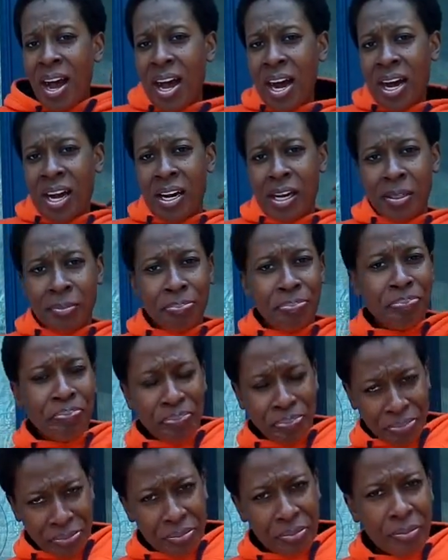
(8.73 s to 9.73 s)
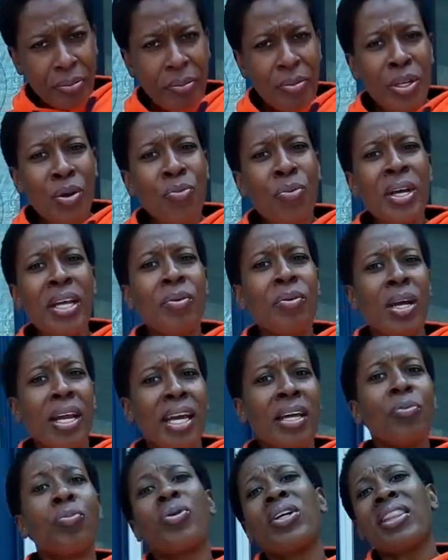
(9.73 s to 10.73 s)
Um
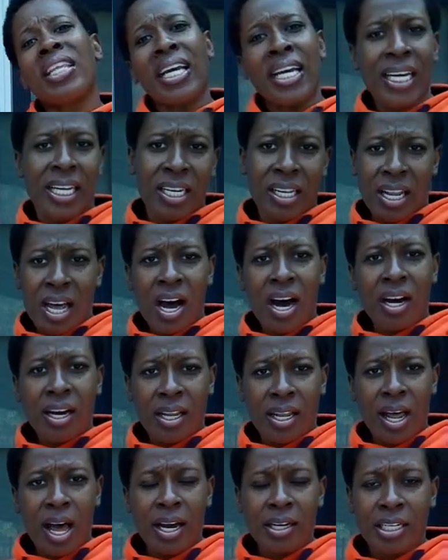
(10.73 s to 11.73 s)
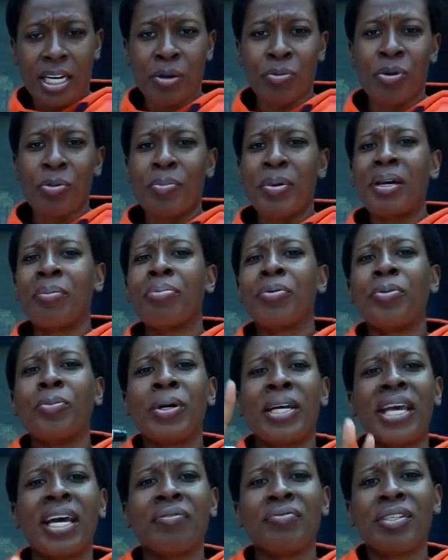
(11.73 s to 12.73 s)
and with the analog clock. Now remember
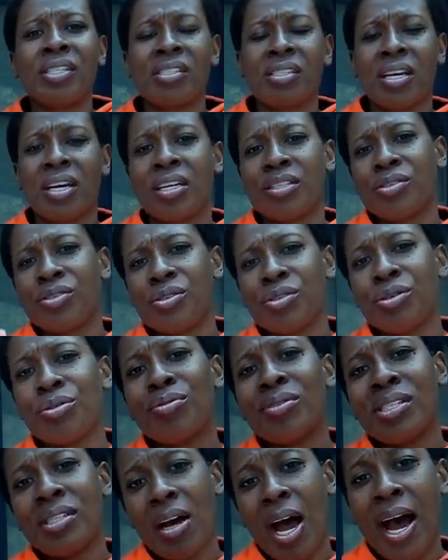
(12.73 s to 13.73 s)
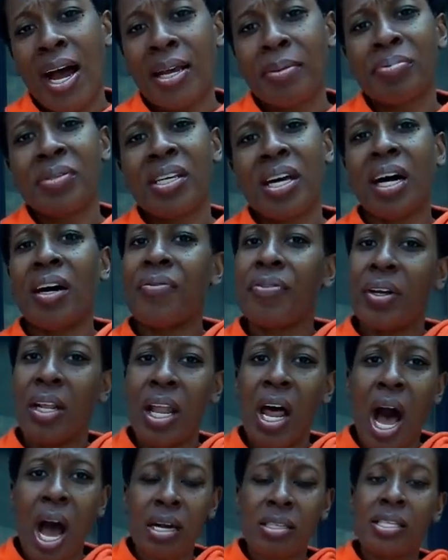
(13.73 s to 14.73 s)
we have discussed two types of
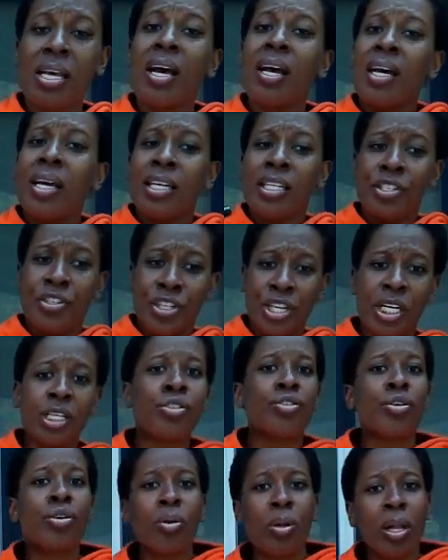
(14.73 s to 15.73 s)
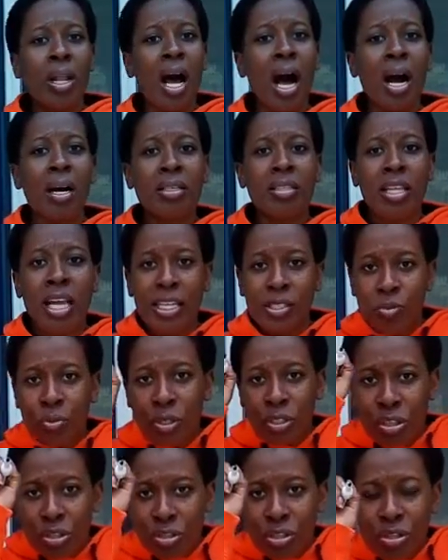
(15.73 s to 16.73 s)
clocks. Digital clocks, that's
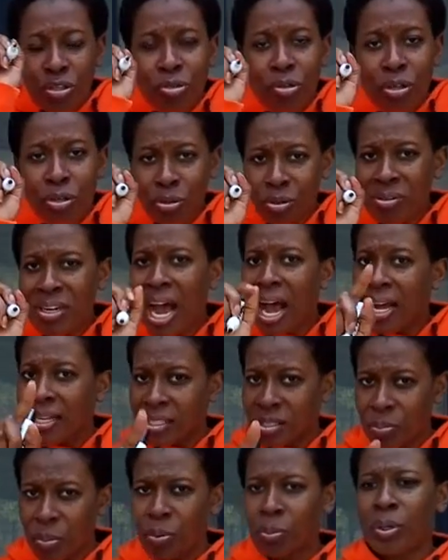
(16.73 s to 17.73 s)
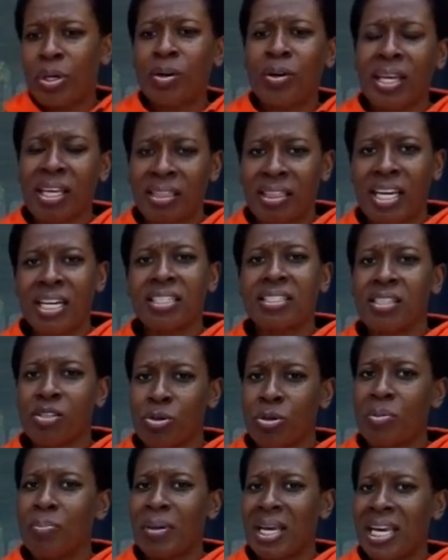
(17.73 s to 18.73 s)
what your two little dots, but we'll get that
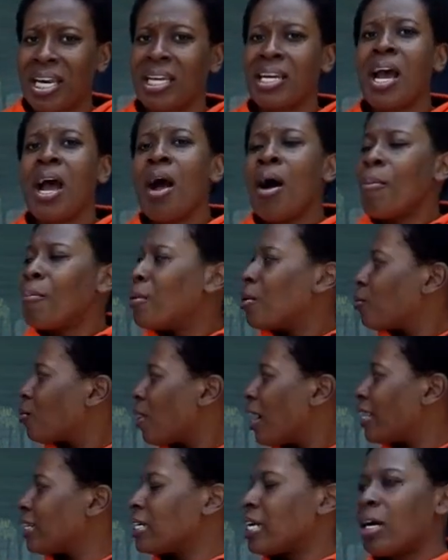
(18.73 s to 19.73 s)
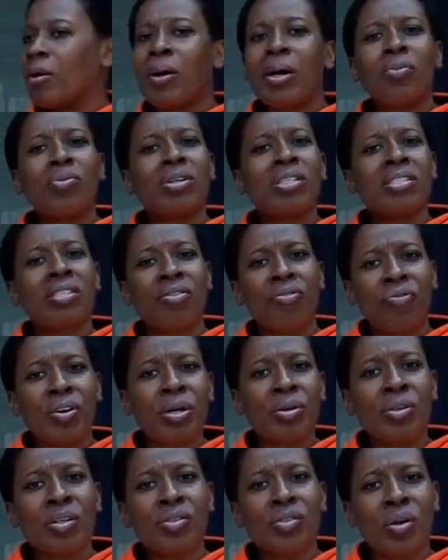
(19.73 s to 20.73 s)
into a minute. But right now I want to
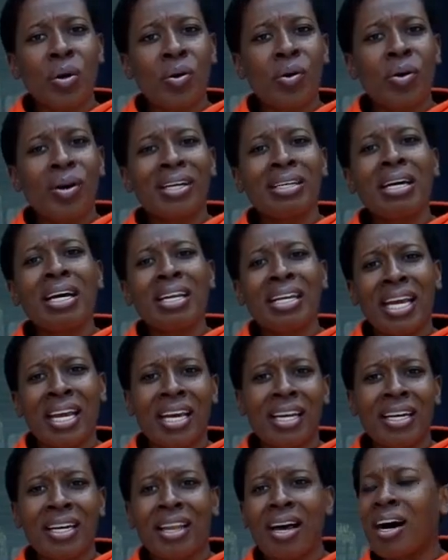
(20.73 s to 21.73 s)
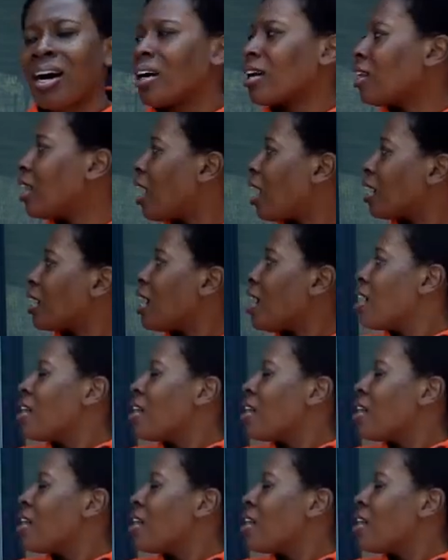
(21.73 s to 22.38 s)
focus on an analog clock.